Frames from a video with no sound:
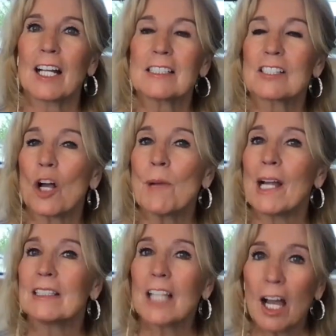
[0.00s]
I saw
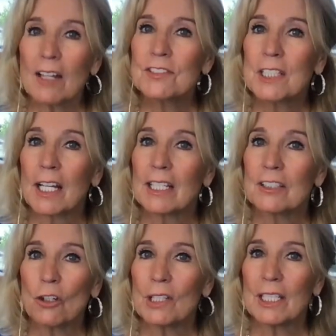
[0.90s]
my life, Diane,
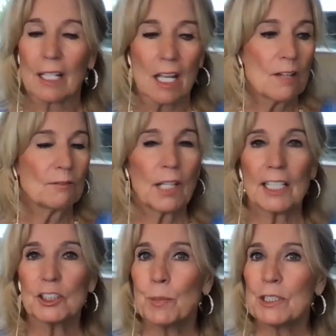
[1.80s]
no kidding,
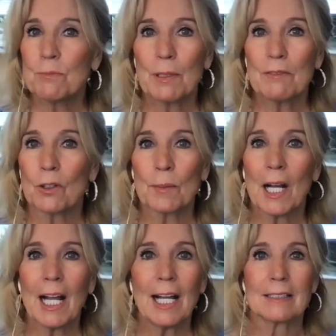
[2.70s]
flash before
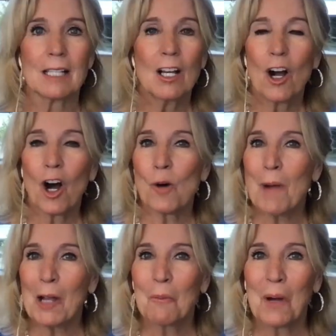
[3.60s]
my eyes. All
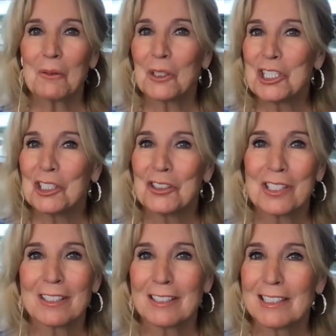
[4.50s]
my wayward years
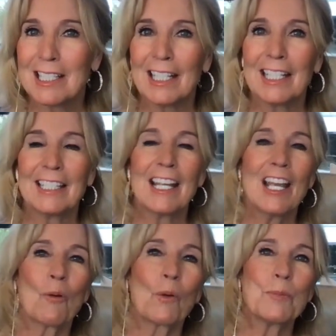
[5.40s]
as a teen,
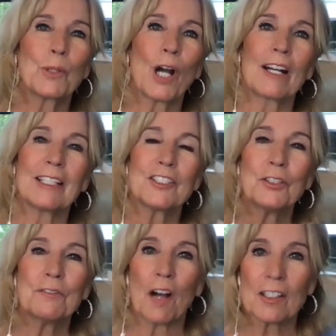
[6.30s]
we brought in
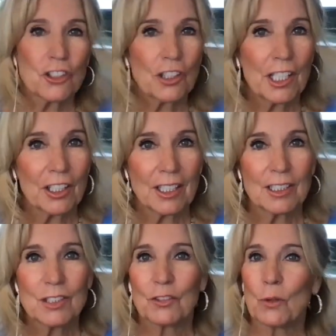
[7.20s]
2 foster care
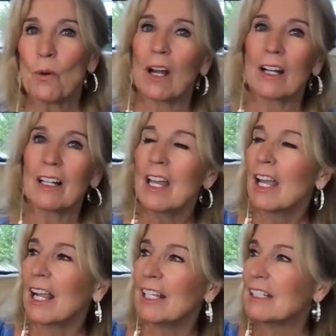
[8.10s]
kids for a while,
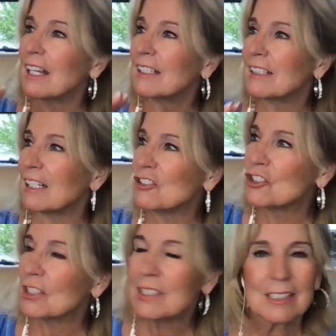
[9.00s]
and
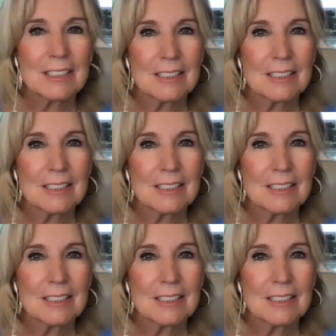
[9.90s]
just